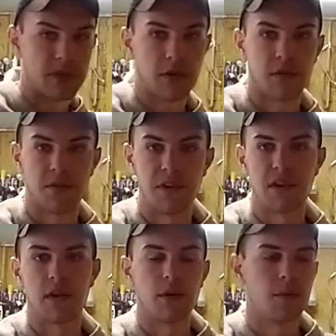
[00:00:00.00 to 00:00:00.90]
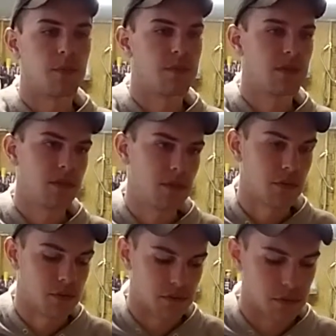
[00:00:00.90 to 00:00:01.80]
I started the video,
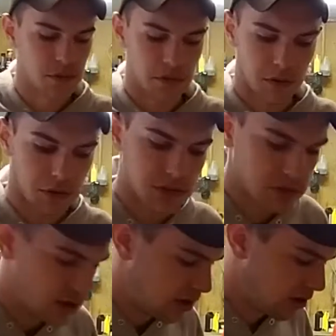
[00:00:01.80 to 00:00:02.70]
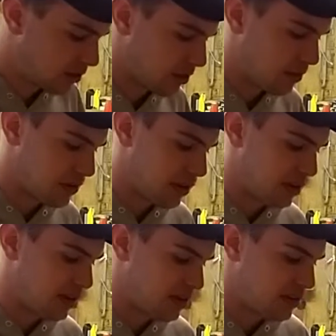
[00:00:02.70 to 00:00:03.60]
or drew it at least, some of the
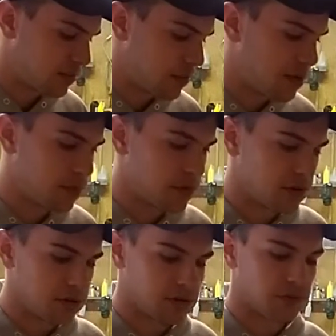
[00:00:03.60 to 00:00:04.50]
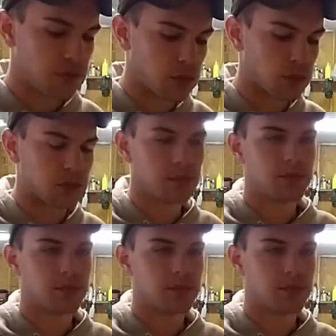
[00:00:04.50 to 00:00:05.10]
techniques people use for